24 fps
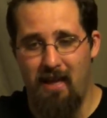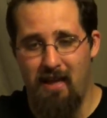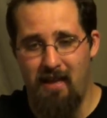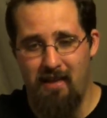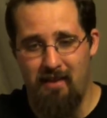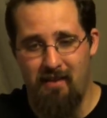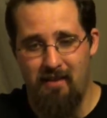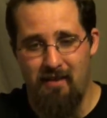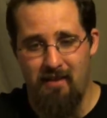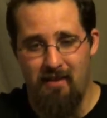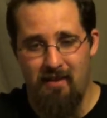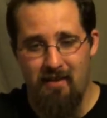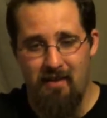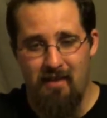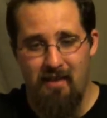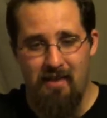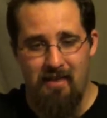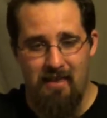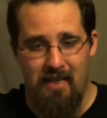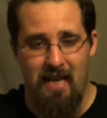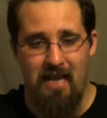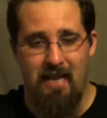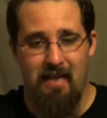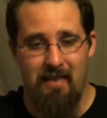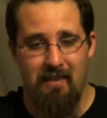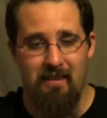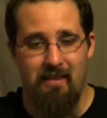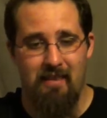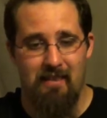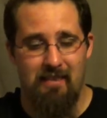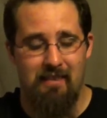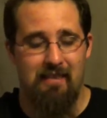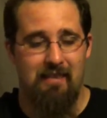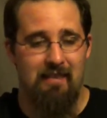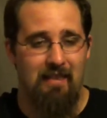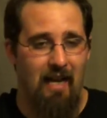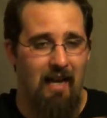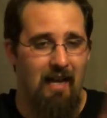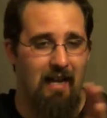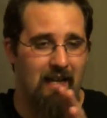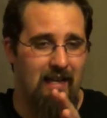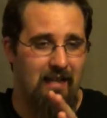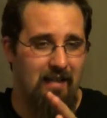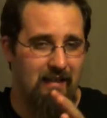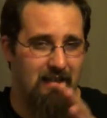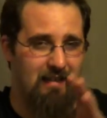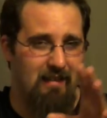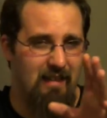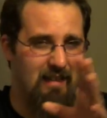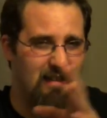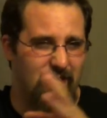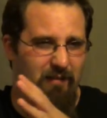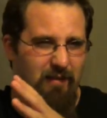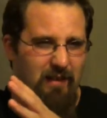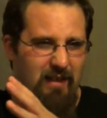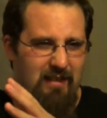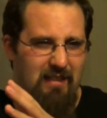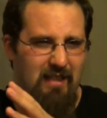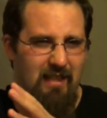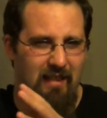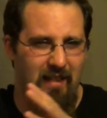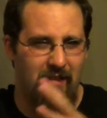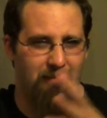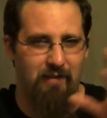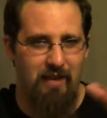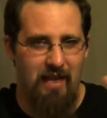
had taken the style, it feels like they've